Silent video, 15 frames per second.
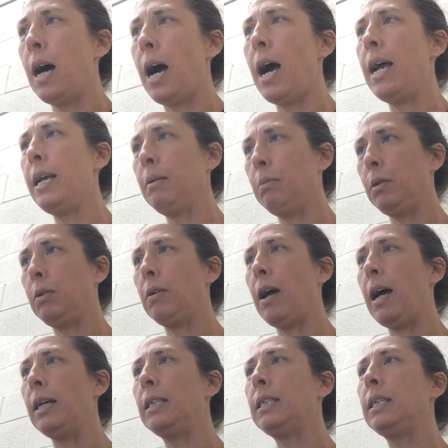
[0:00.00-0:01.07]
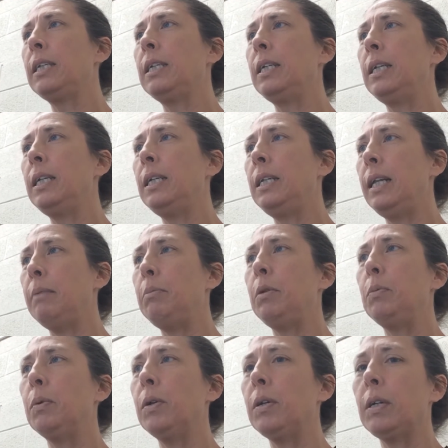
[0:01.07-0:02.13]
I am the grass, let me
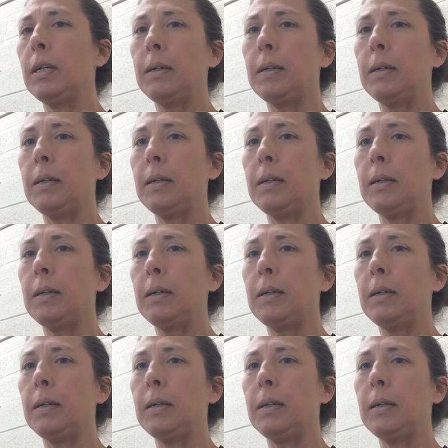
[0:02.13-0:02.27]
work.